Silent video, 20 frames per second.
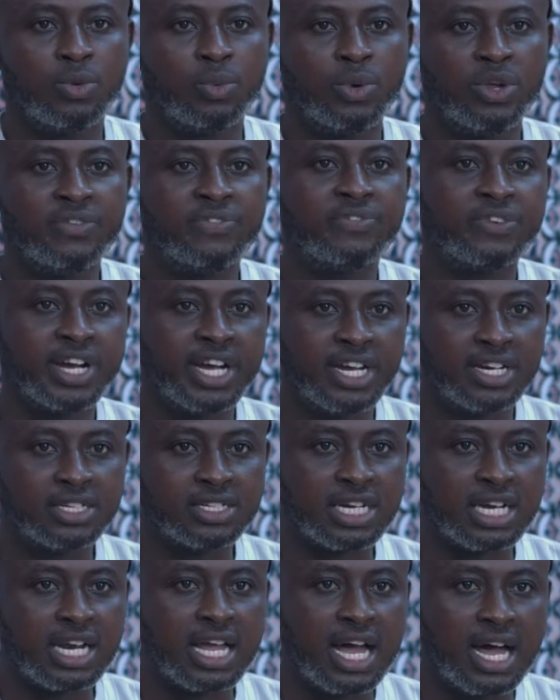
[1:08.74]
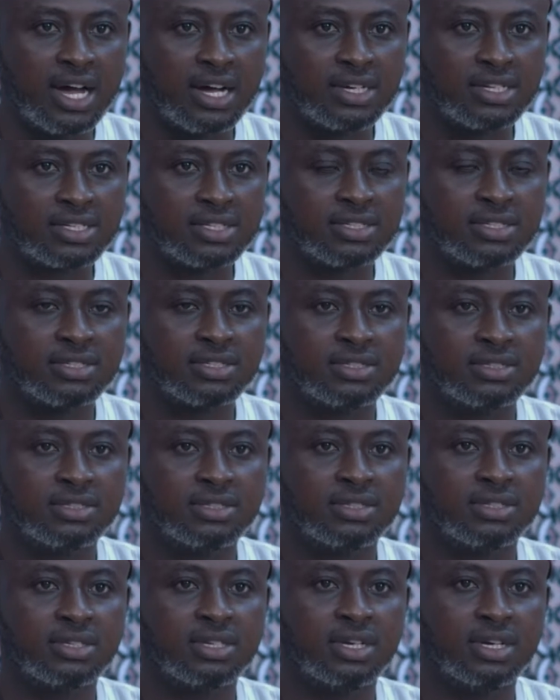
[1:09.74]
We've read and heard
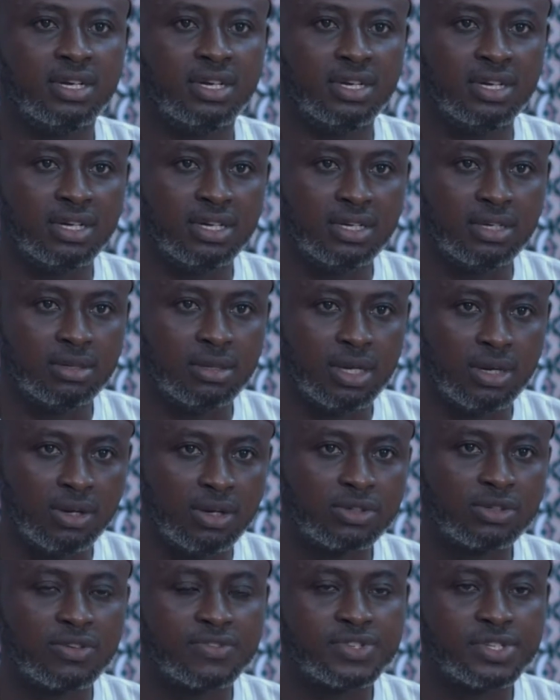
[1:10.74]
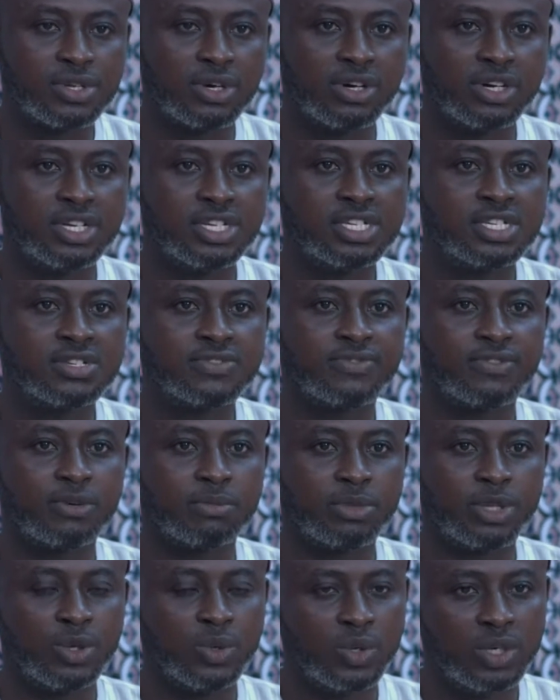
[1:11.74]
a lot of stories
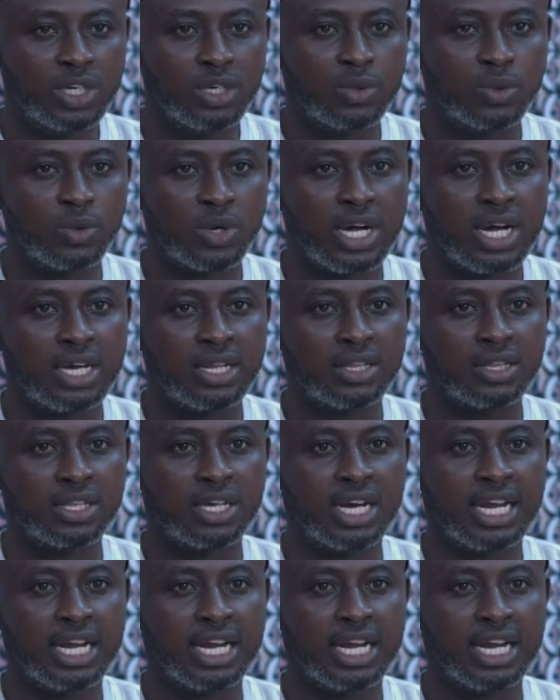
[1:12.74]
from the Holy Quran,